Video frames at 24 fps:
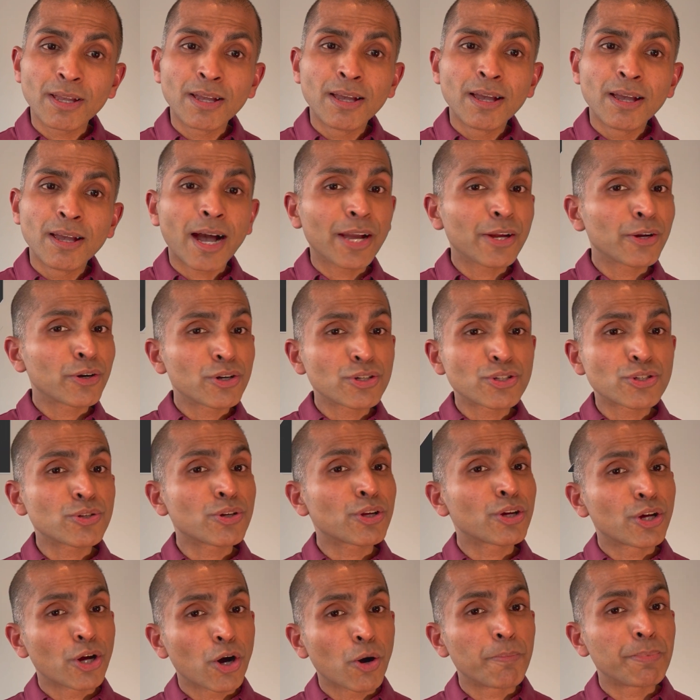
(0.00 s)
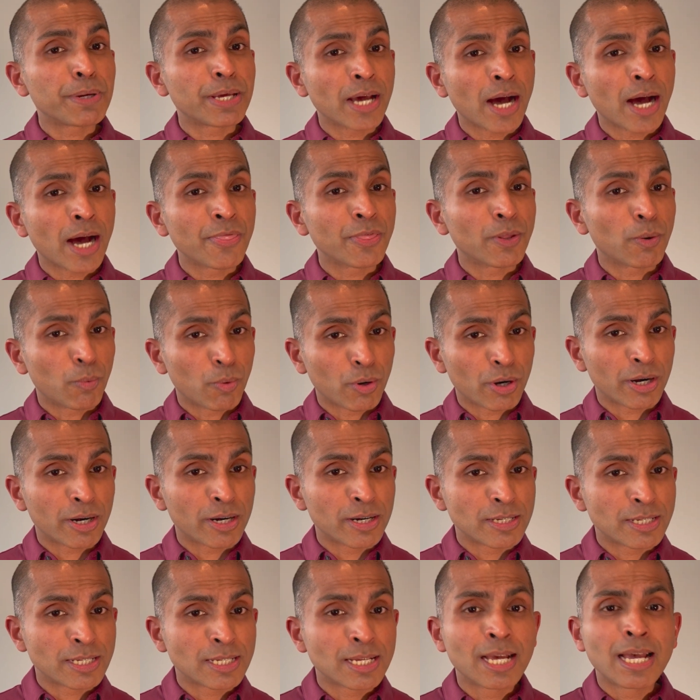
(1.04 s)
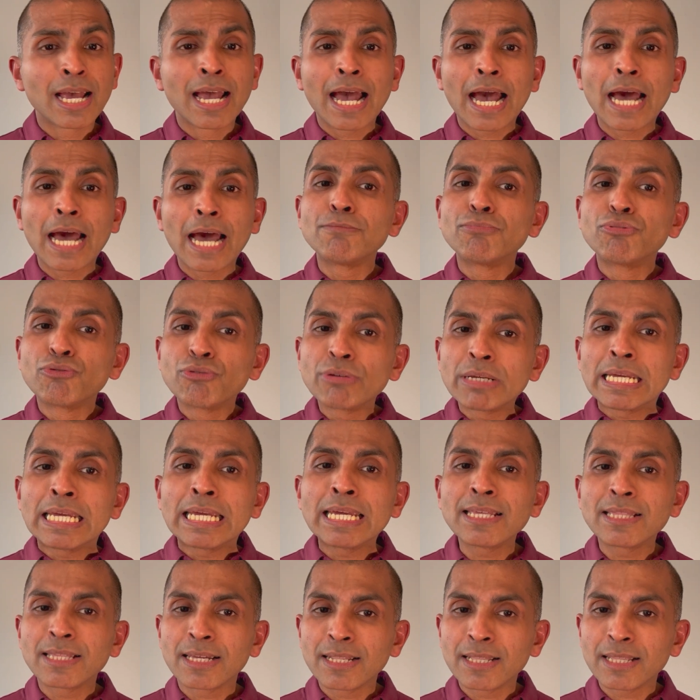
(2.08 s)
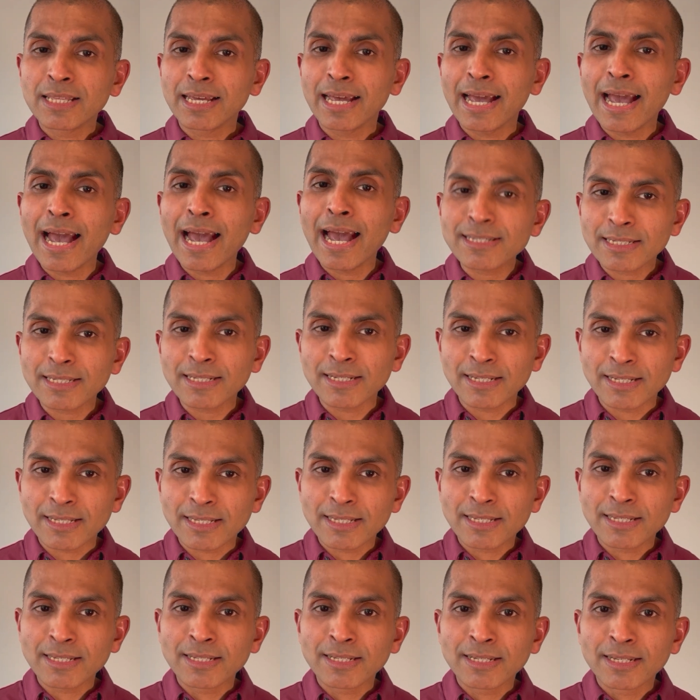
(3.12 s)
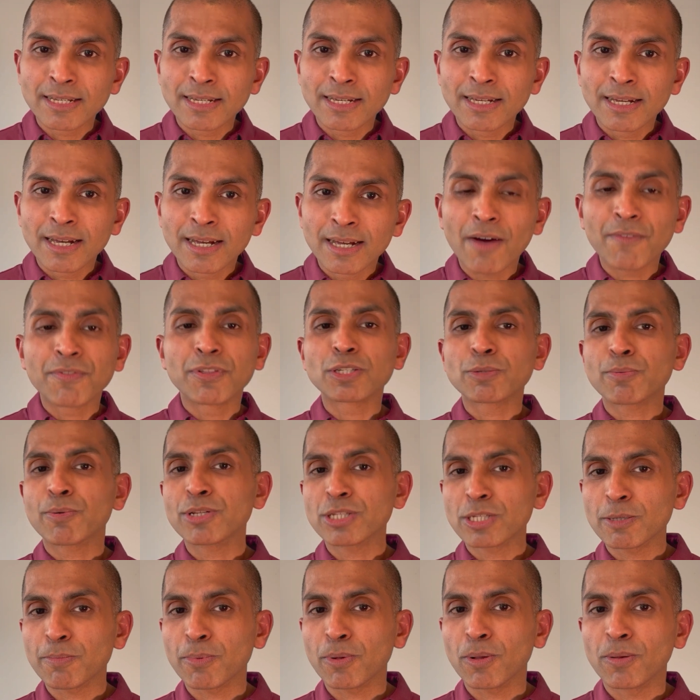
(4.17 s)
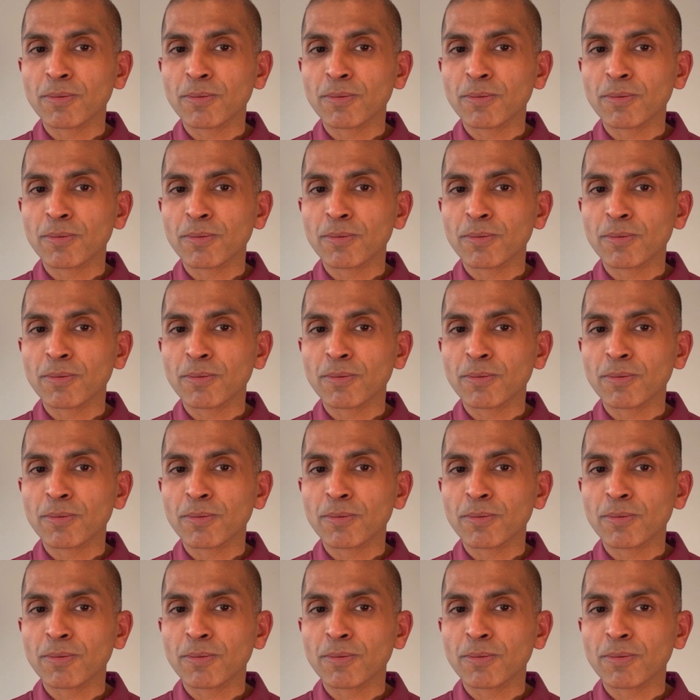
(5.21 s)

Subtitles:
I urge you to go beyond the words and breathe in the essence of this principle.